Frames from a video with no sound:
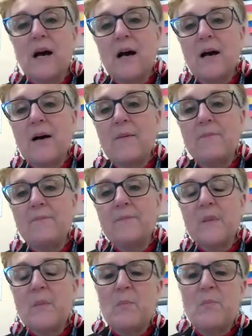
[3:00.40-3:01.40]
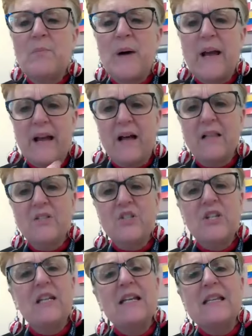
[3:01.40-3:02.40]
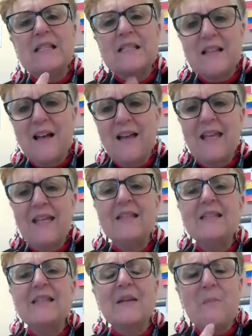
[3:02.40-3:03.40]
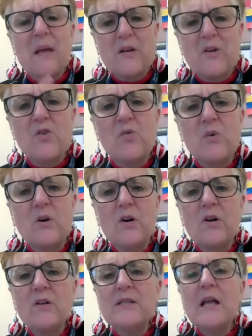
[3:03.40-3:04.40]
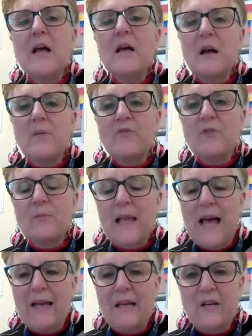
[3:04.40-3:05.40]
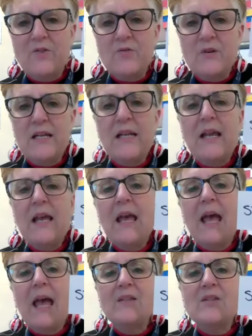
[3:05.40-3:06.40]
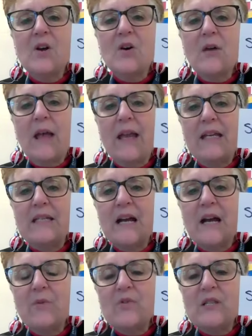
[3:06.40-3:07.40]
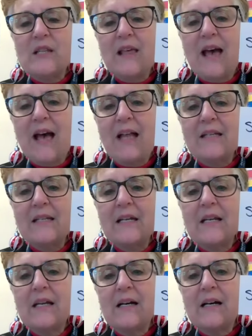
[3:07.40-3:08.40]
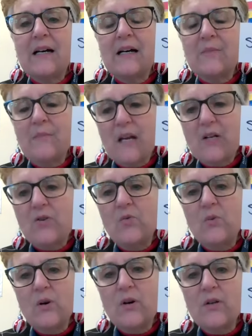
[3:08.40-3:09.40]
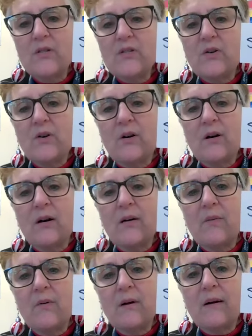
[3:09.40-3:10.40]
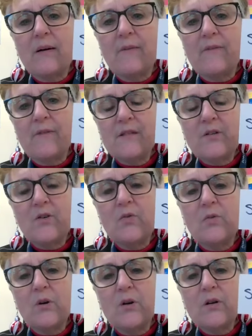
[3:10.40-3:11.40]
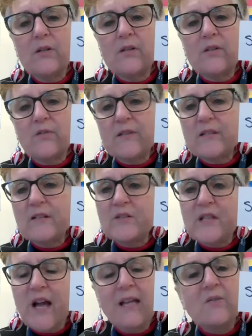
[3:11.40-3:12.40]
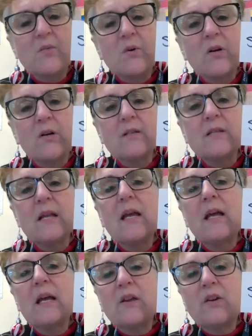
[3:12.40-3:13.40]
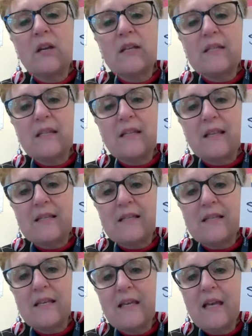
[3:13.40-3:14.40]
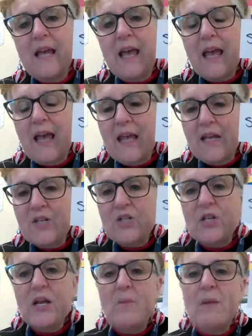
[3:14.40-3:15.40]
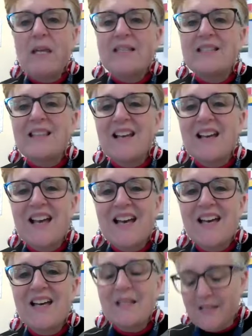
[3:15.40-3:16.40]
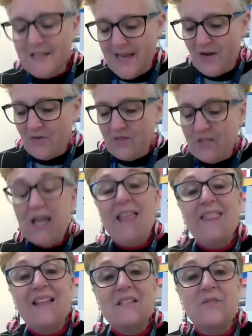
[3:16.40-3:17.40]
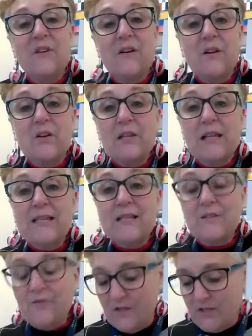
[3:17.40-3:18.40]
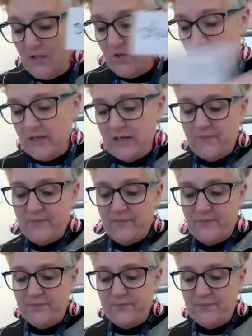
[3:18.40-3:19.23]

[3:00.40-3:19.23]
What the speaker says: biology and science and medical words come from Latin and Greek. And so anytime you see that, medical words or physical words or physical science words, you're going to see the CH makes the K sound. That's a very good lesson for this unit.